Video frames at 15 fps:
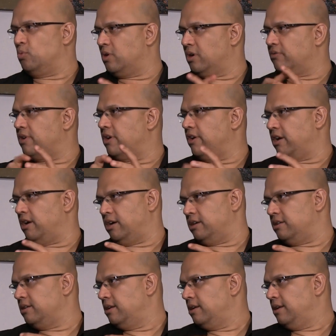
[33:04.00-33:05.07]
work very
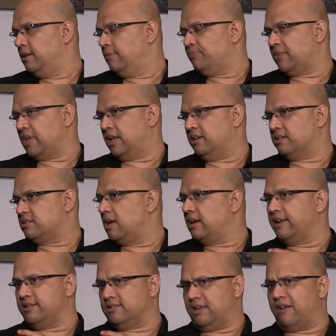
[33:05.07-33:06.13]
hard. And it's not
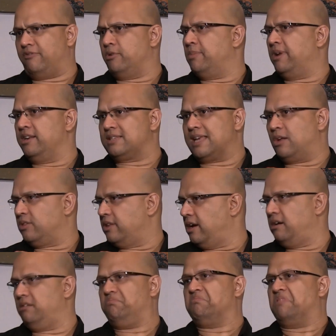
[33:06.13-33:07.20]
easy. Everybody's out
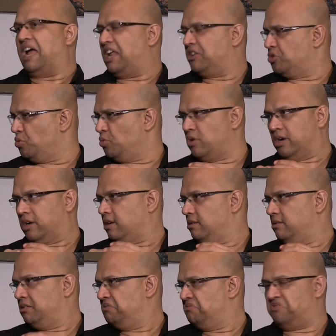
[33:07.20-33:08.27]
there had to work.
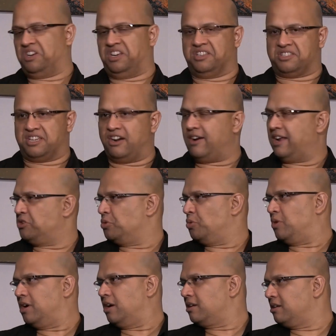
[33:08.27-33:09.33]
Fred Astaire had to
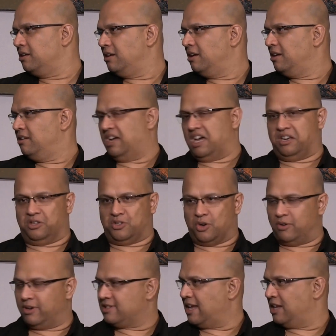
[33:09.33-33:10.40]
work. Eddie
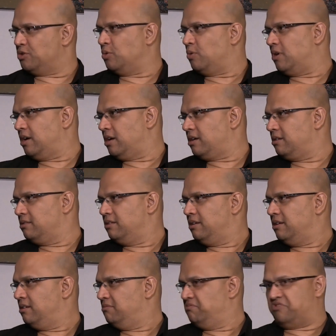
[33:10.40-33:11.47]
Torres had to work.
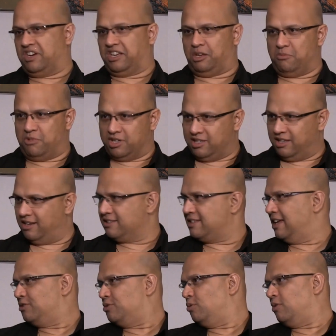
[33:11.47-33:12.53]
Frankie Martinez
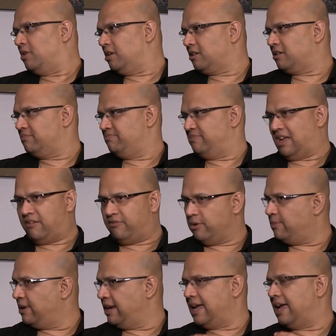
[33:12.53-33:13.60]
had to work.
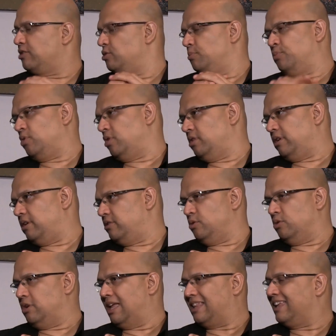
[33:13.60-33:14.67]
Everybody had to put in their due.
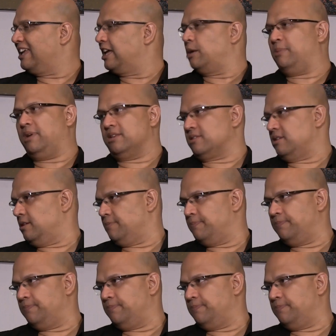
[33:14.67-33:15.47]
Nothing came easy.